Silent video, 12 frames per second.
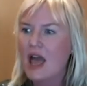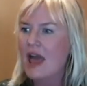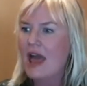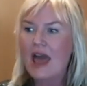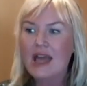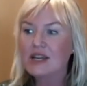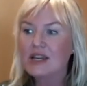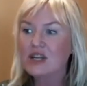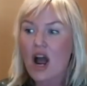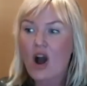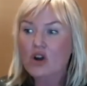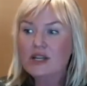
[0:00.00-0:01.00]
And
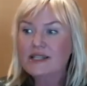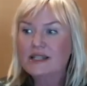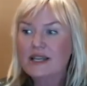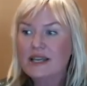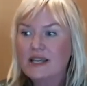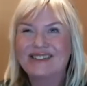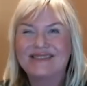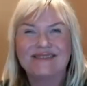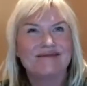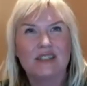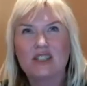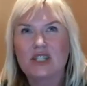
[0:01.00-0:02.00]
I honestly
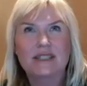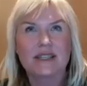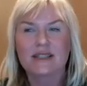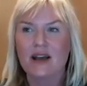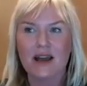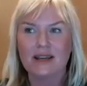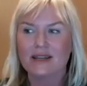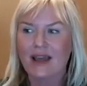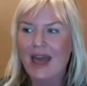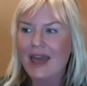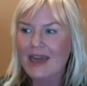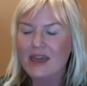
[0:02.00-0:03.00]
just decided,
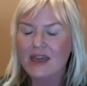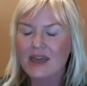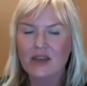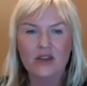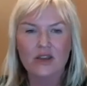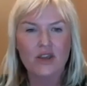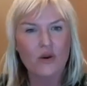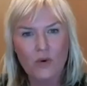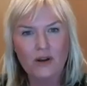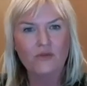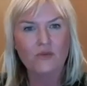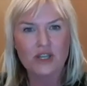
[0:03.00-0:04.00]
hey, you know, what if
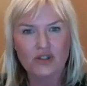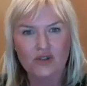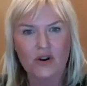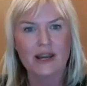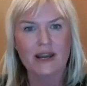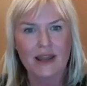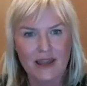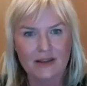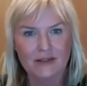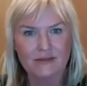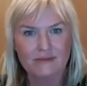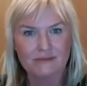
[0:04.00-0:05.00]
we tried it here?
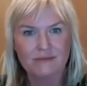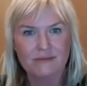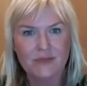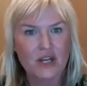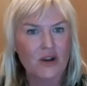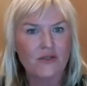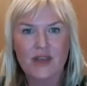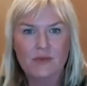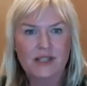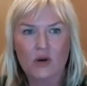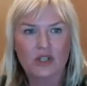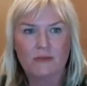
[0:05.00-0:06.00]
You know, that was
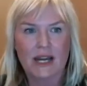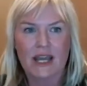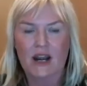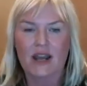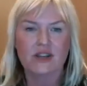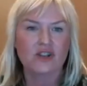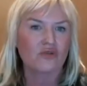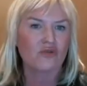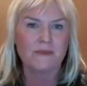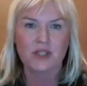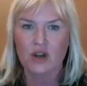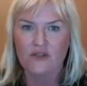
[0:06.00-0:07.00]
ultimately it. I
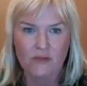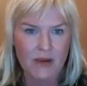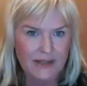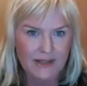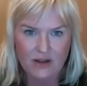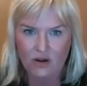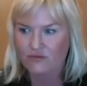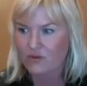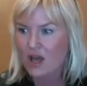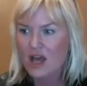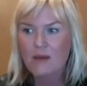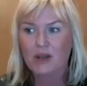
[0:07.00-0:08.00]
tripped over myself
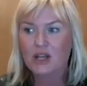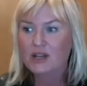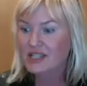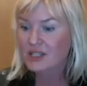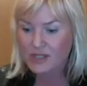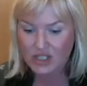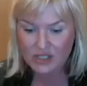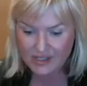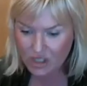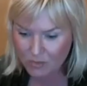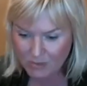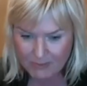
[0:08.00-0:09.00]
because there was just
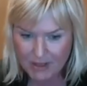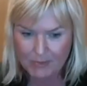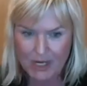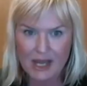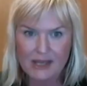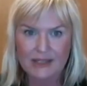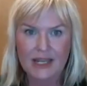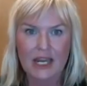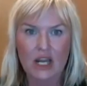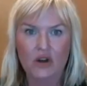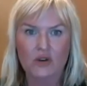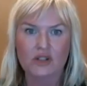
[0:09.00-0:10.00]
so many people asking,
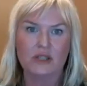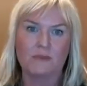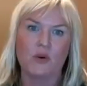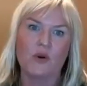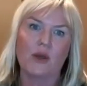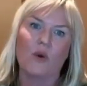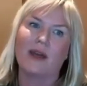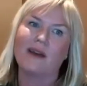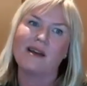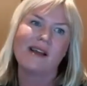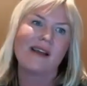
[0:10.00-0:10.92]
and it got to the point where